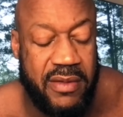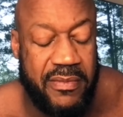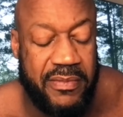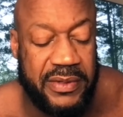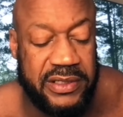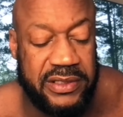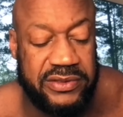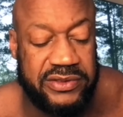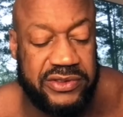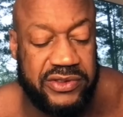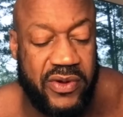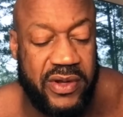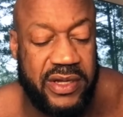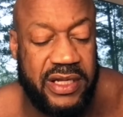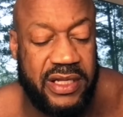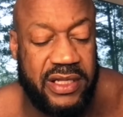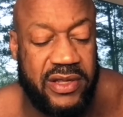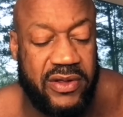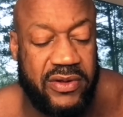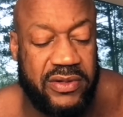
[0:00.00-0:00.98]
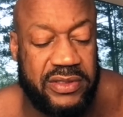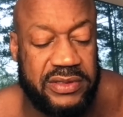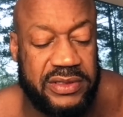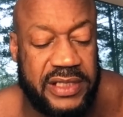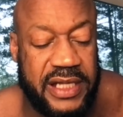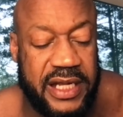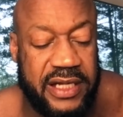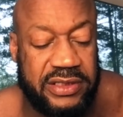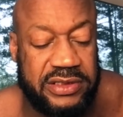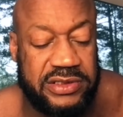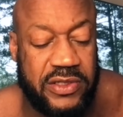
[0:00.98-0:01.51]
But Joyner
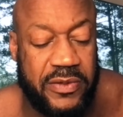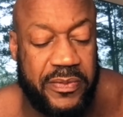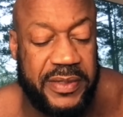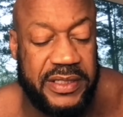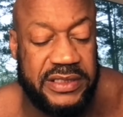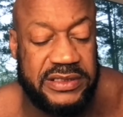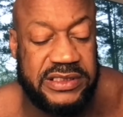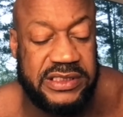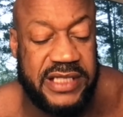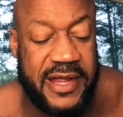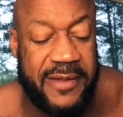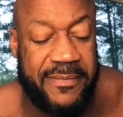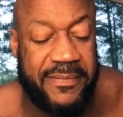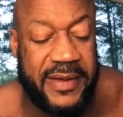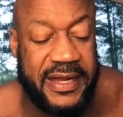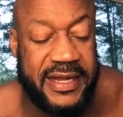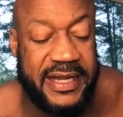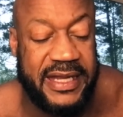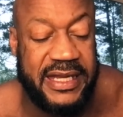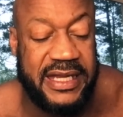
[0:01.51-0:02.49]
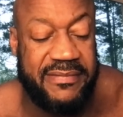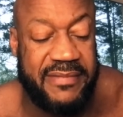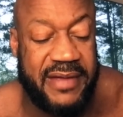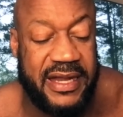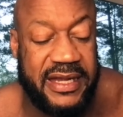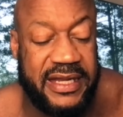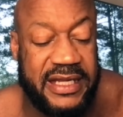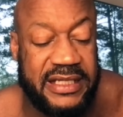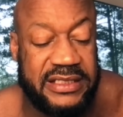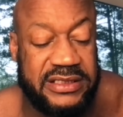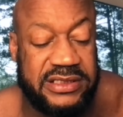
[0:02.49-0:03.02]
later told police he'd not bring any
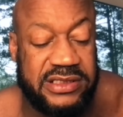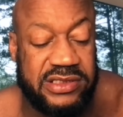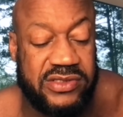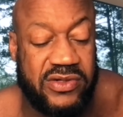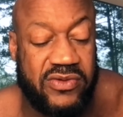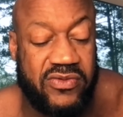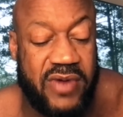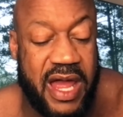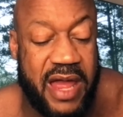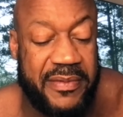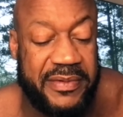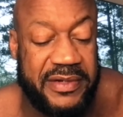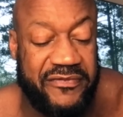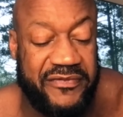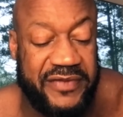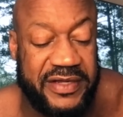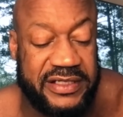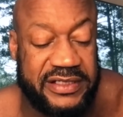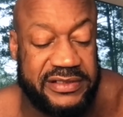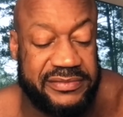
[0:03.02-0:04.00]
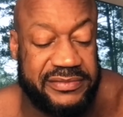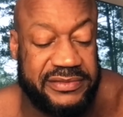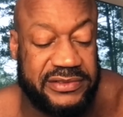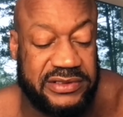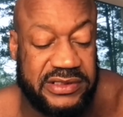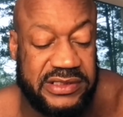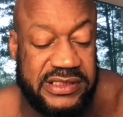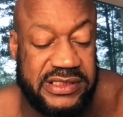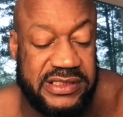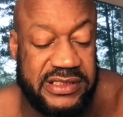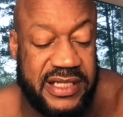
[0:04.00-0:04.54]
money intending on robbing the victims, so
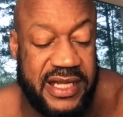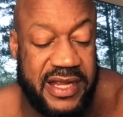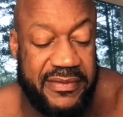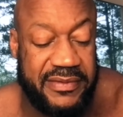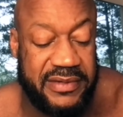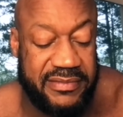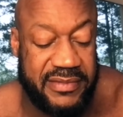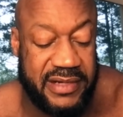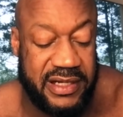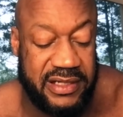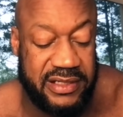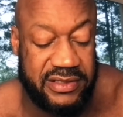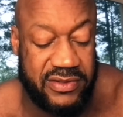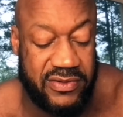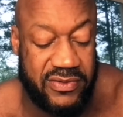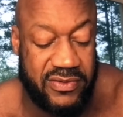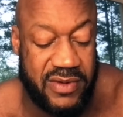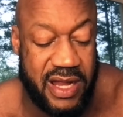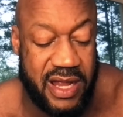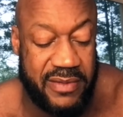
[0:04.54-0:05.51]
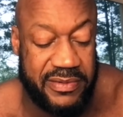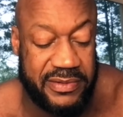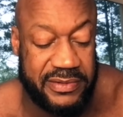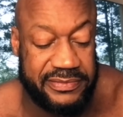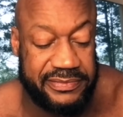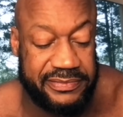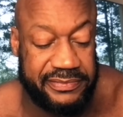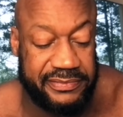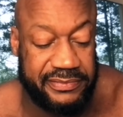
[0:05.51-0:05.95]
he didn't have any money, he didn't rob them.